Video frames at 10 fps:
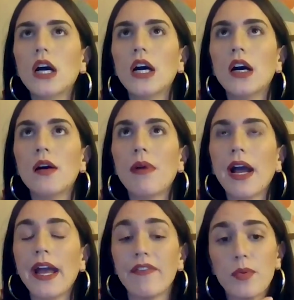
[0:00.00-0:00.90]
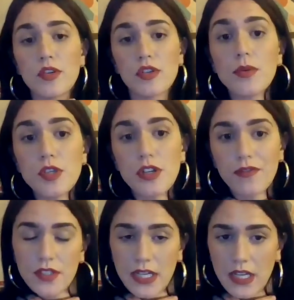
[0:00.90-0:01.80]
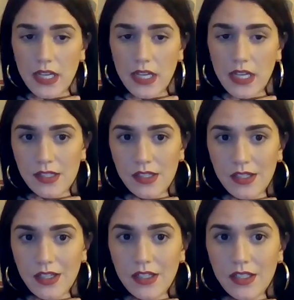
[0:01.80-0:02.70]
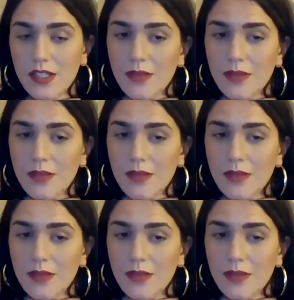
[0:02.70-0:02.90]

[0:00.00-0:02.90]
I have a prescription for Xanax,